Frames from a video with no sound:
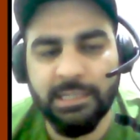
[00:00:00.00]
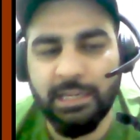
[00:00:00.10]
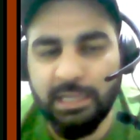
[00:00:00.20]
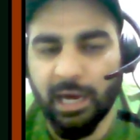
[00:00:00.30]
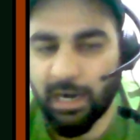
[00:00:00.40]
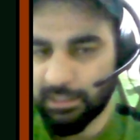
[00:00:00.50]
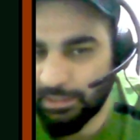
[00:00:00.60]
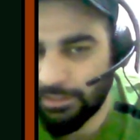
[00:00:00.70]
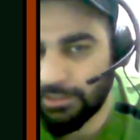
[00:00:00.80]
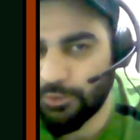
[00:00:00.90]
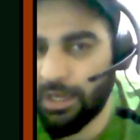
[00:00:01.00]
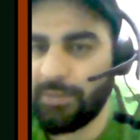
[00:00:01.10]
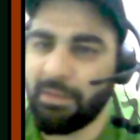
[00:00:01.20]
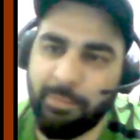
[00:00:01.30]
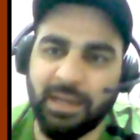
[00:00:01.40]
really hard. So
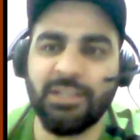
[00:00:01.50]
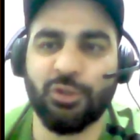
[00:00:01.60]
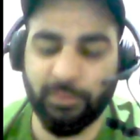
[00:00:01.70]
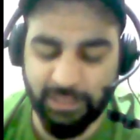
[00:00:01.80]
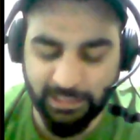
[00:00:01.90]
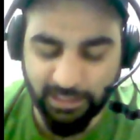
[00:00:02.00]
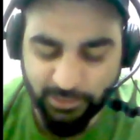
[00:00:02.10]
it memorizes sort of data.